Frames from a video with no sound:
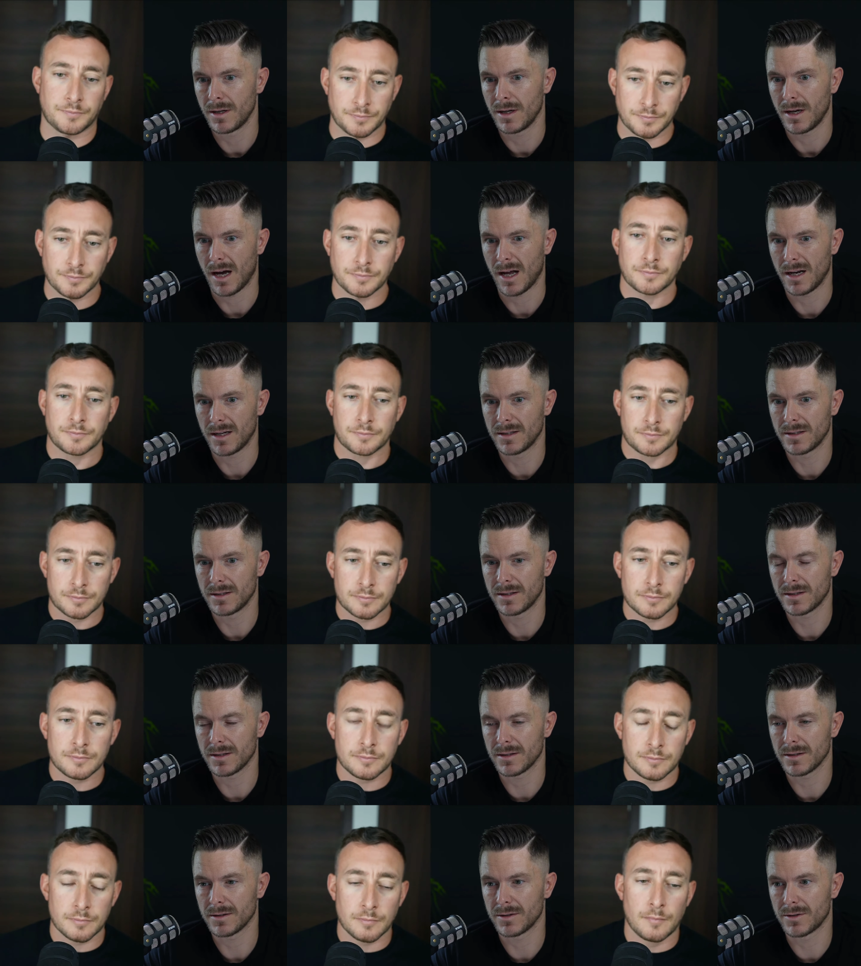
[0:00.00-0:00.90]
Speaker 1: and
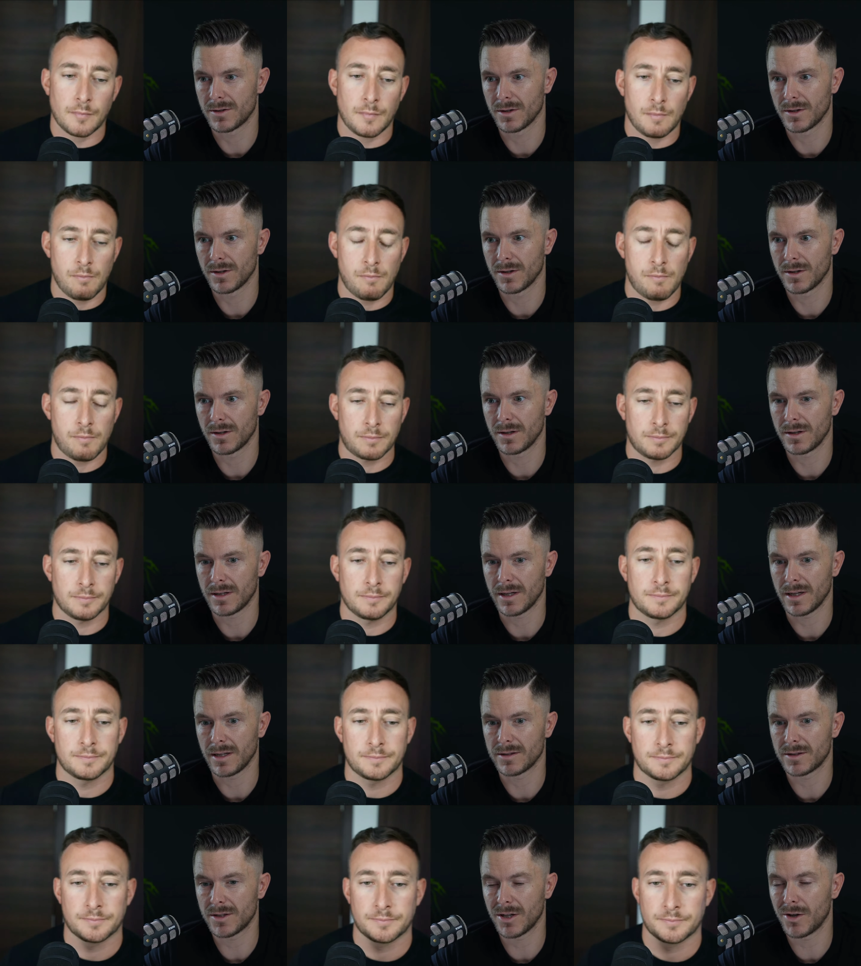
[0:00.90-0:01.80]
the the
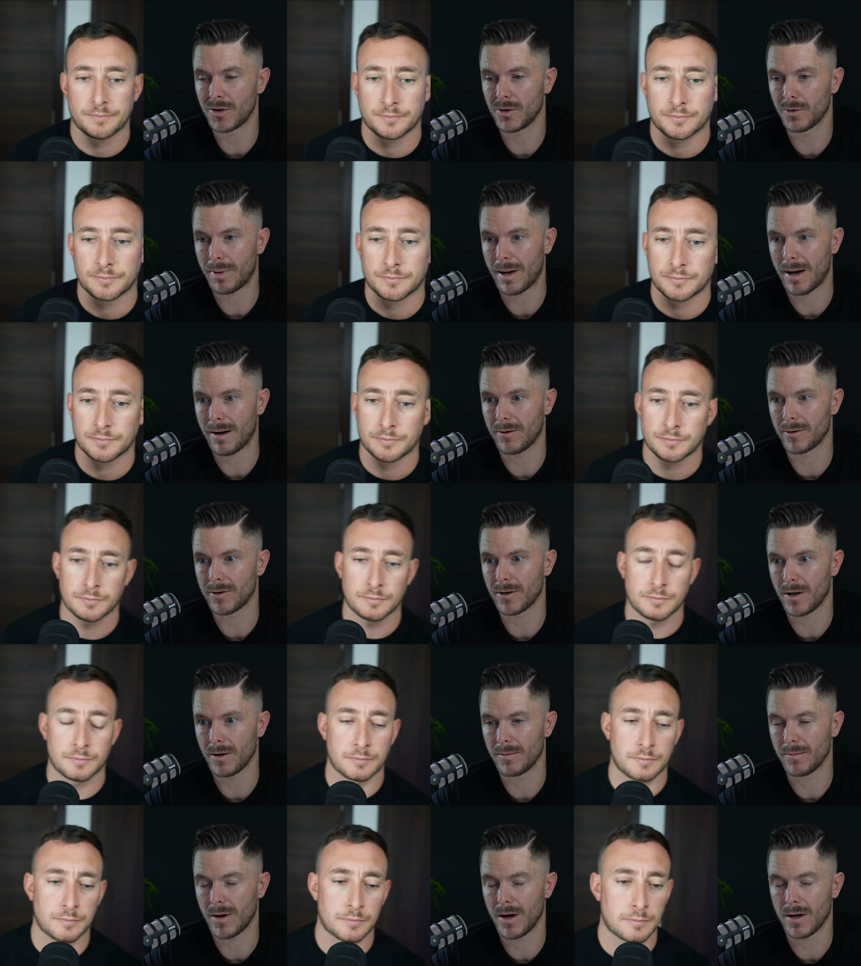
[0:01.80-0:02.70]
internal
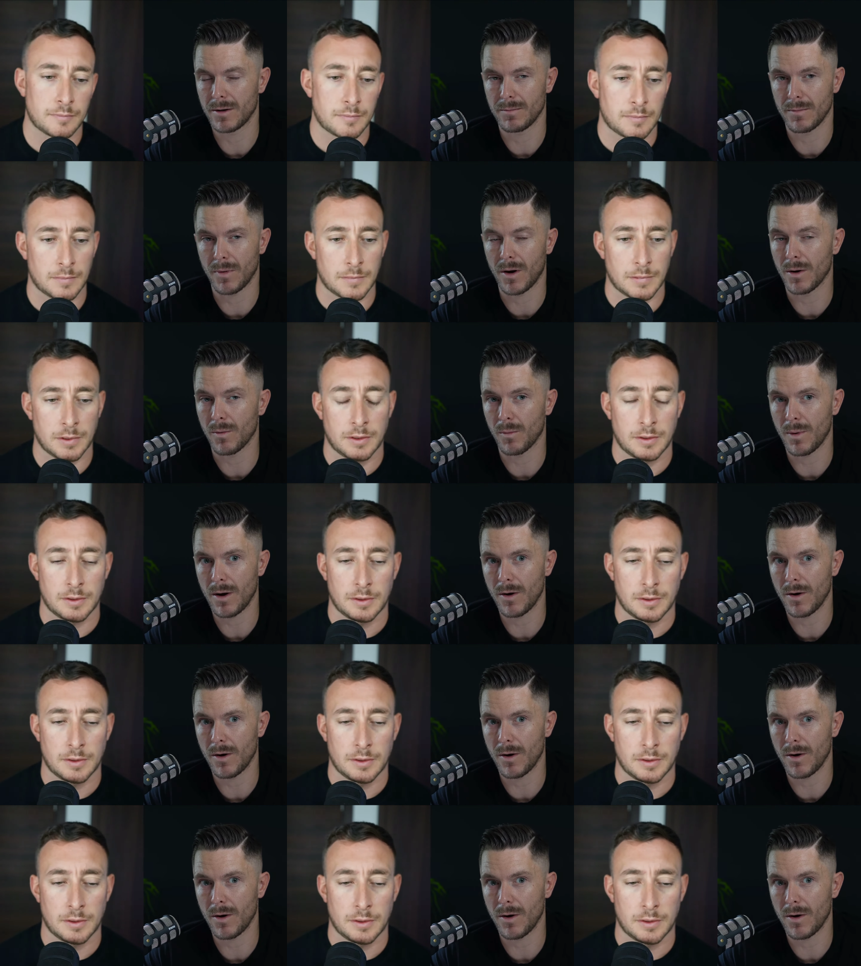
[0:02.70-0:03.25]
paradigm might might well